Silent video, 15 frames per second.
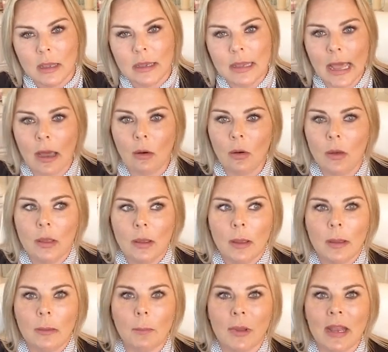Now,
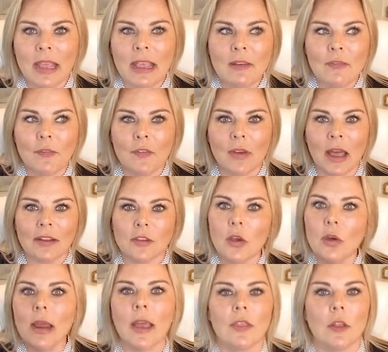but if I
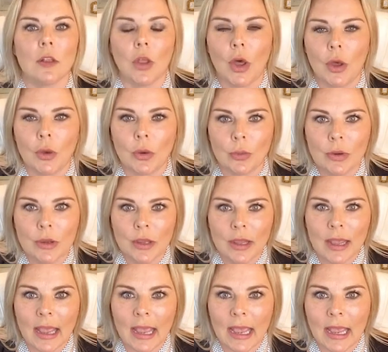don't get the loan
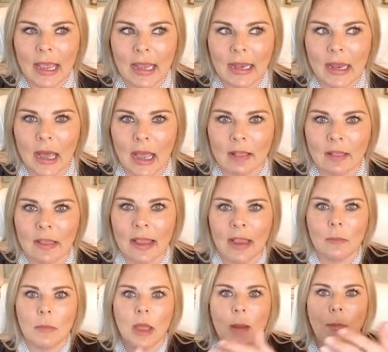and I
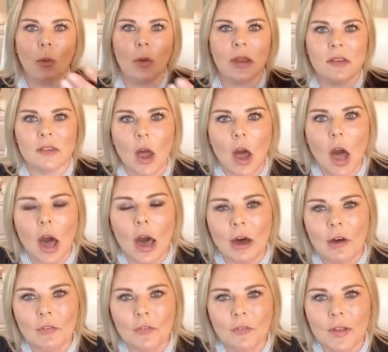lay my employees
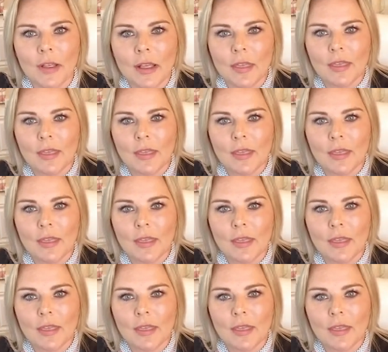off,